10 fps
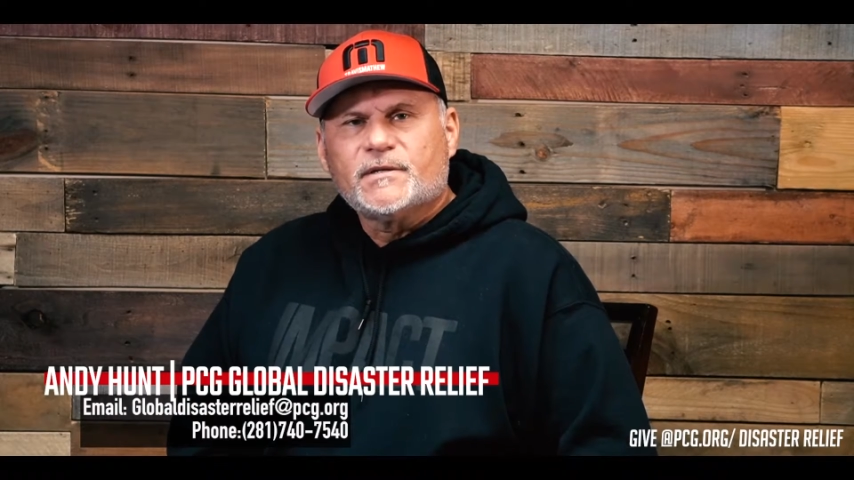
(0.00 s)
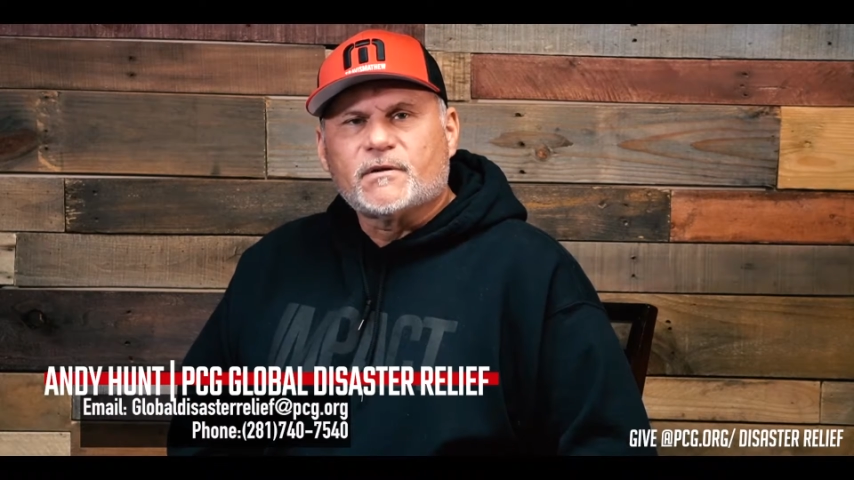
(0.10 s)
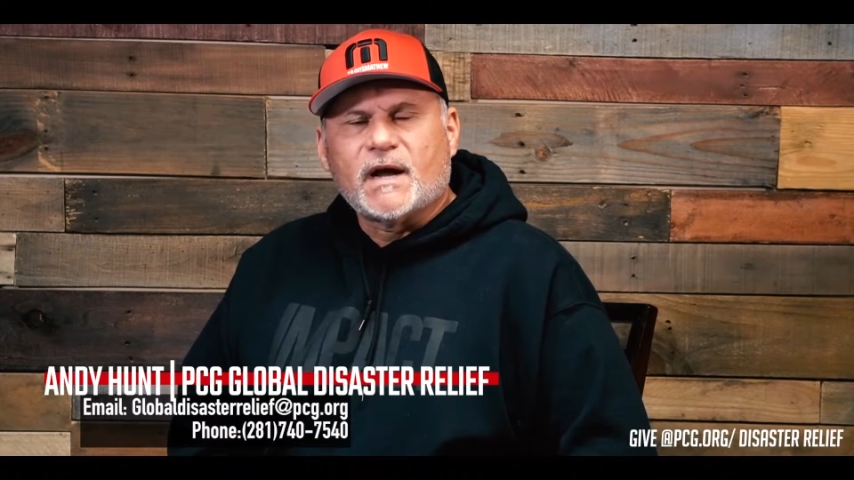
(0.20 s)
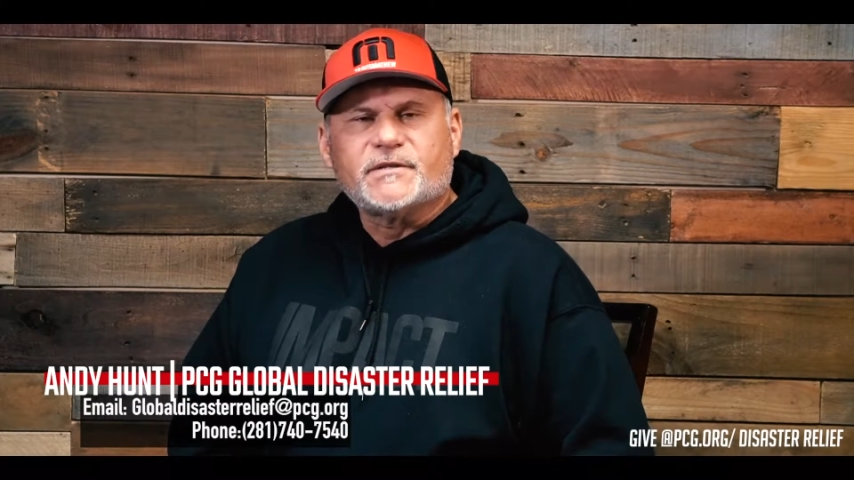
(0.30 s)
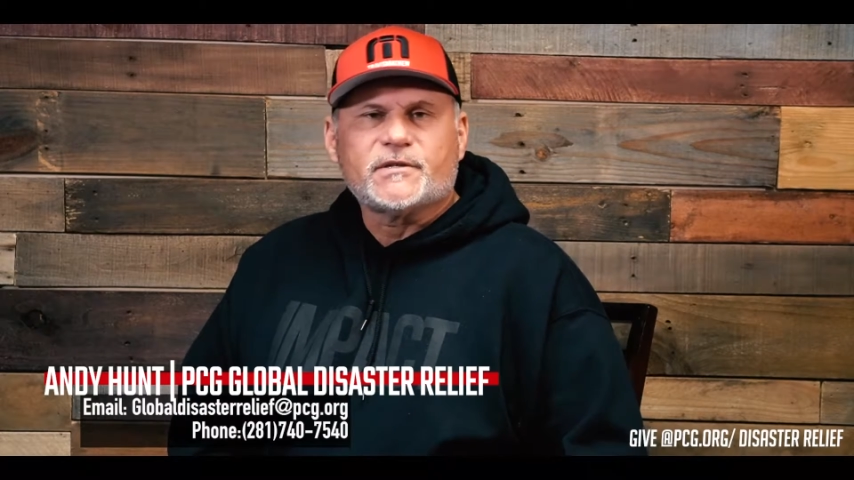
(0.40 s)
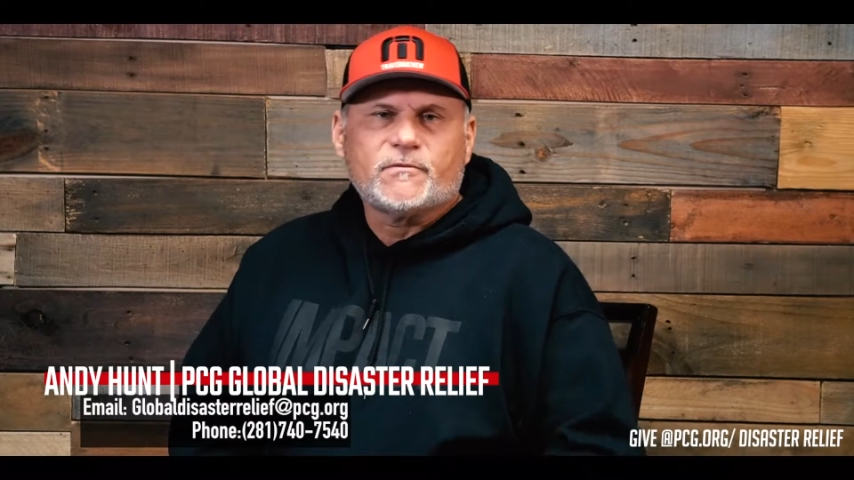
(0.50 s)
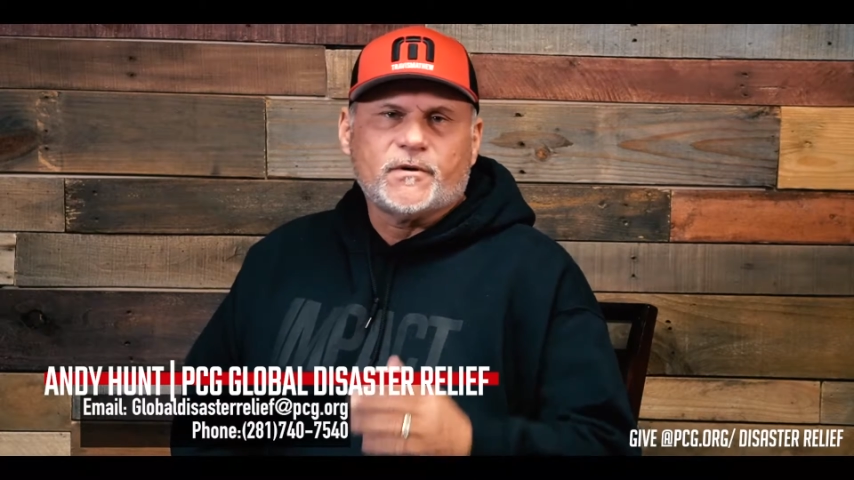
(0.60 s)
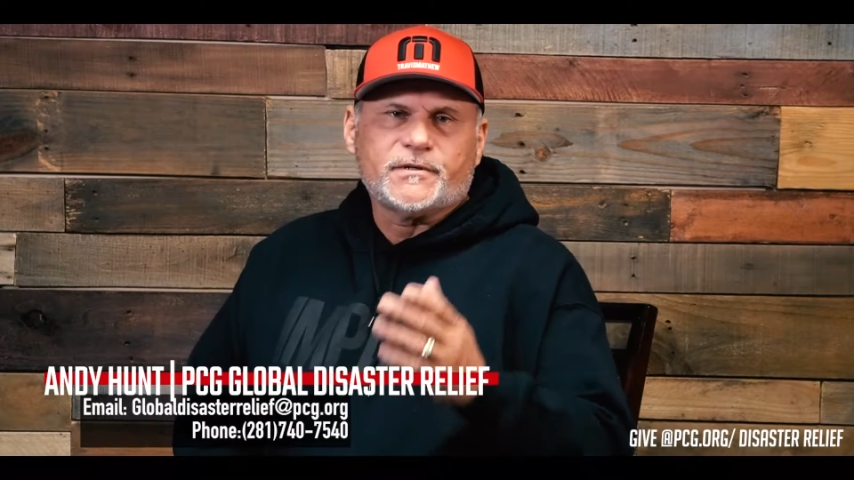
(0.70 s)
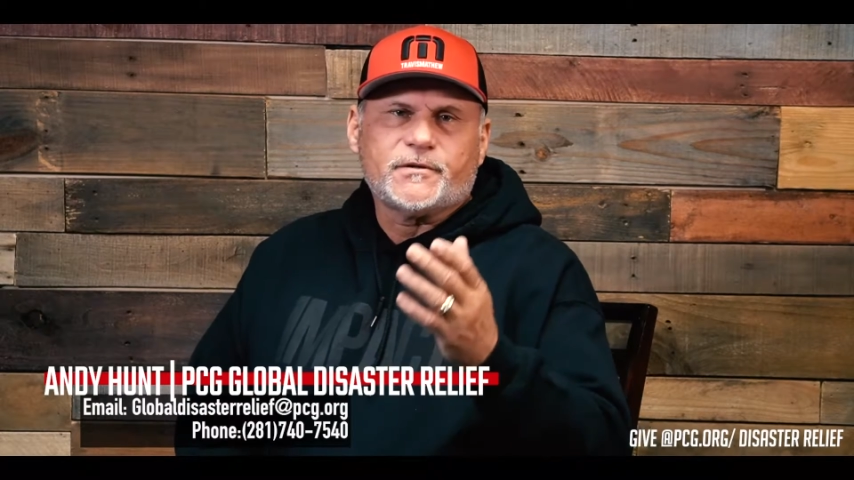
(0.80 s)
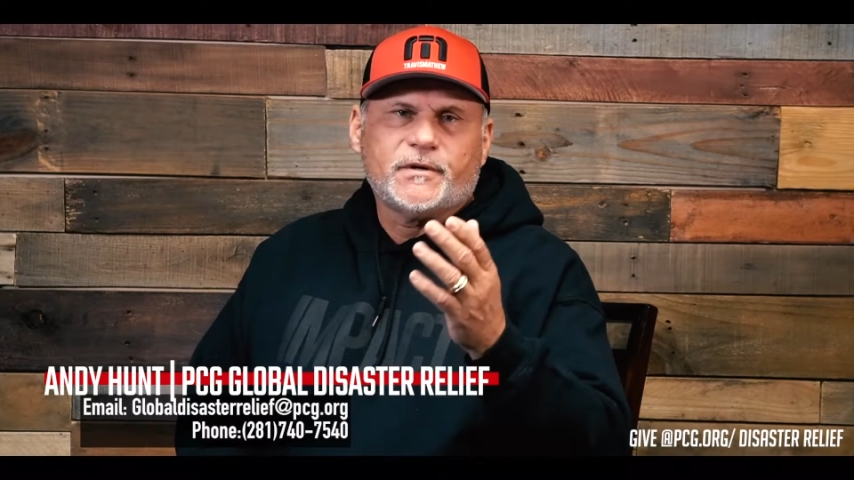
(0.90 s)
So I just
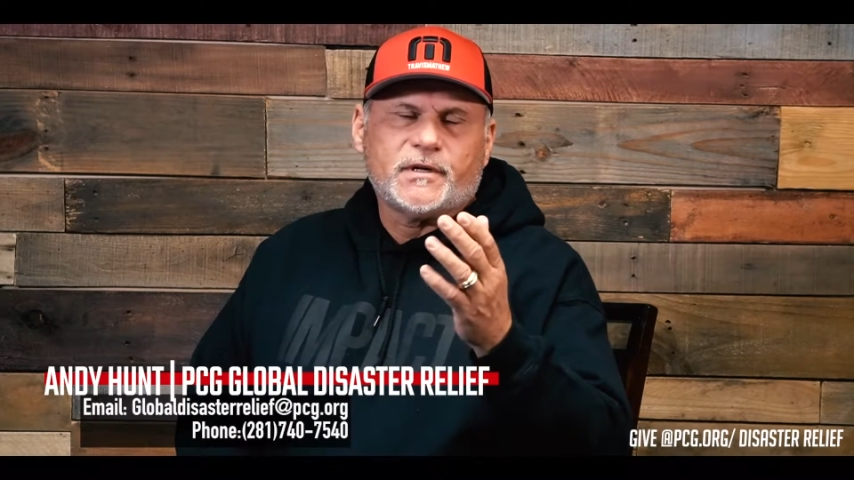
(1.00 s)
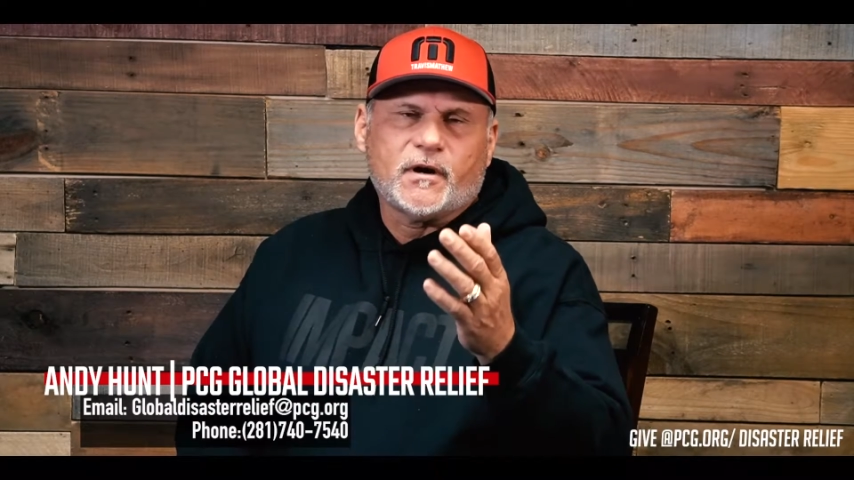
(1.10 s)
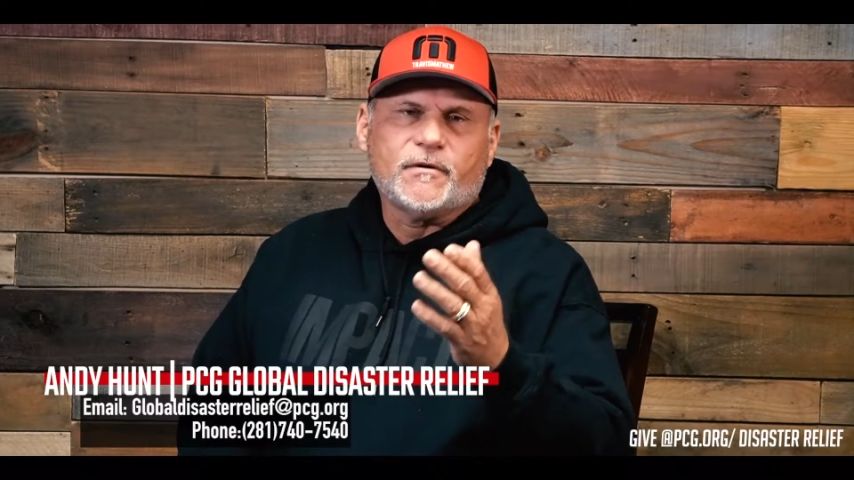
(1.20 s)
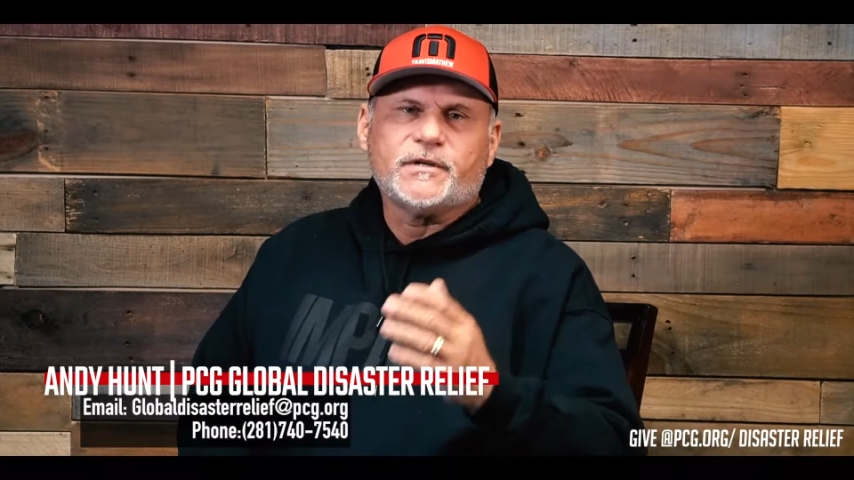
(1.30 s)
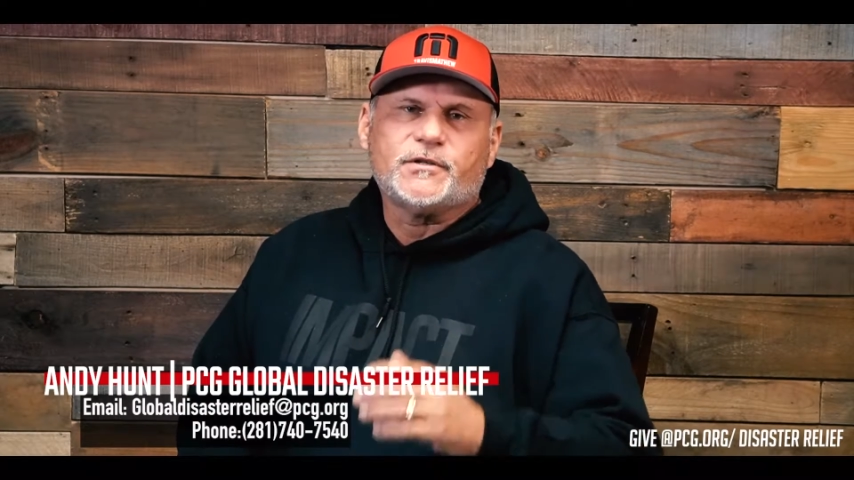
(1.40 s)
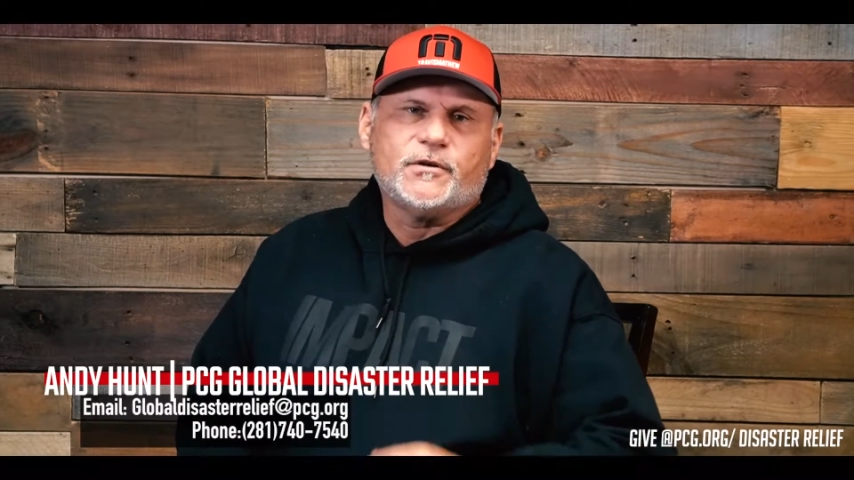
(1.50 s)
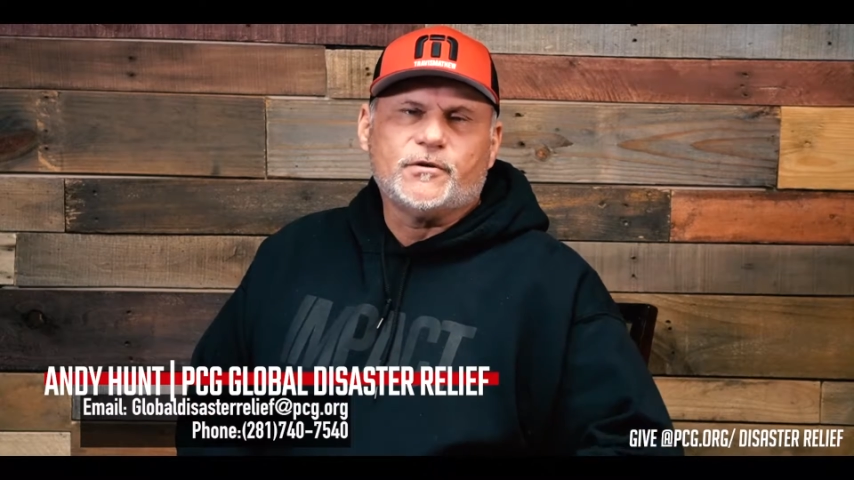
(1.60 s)
want to encourage you.